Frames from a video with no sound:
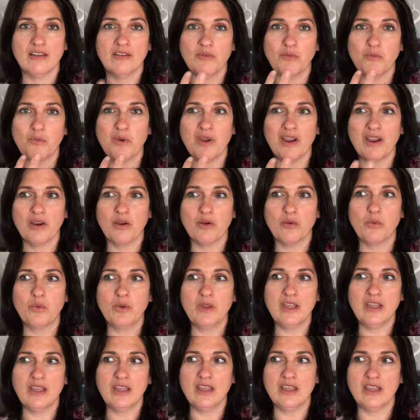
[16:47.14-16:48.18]
where
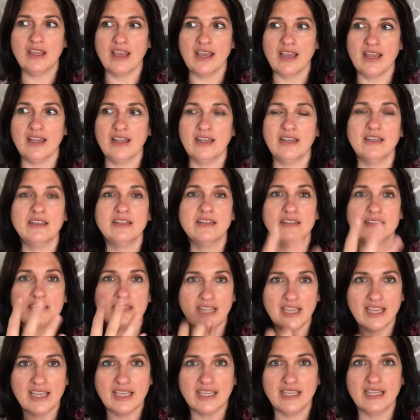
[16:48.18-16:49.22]
we can
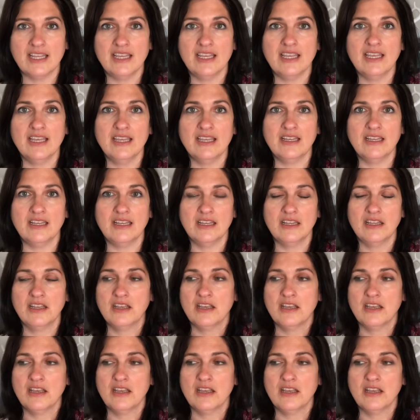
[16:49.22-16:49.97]
take it in.